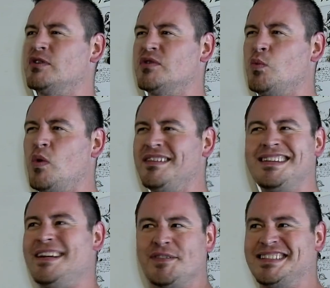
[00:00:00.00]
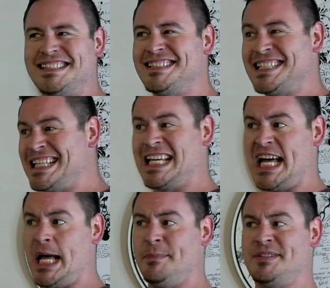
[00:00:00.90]
What's the difference? Isn't the
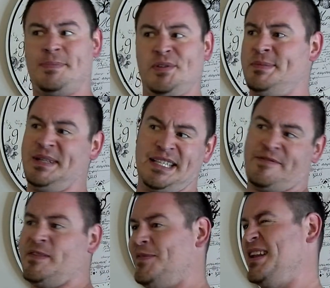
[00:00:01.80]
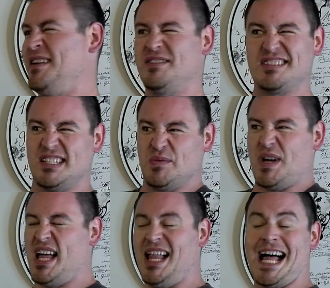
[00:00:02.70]
gum supposed to be different flavors as
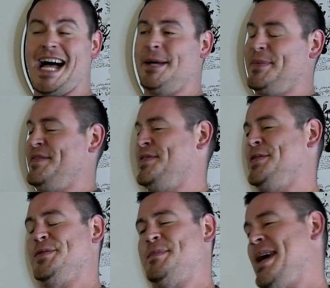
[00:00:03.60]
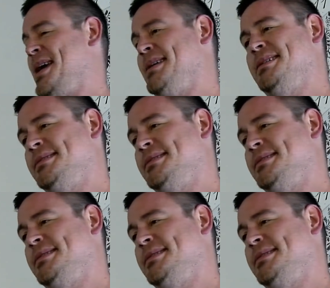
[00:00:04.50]
well? I'm confused, man.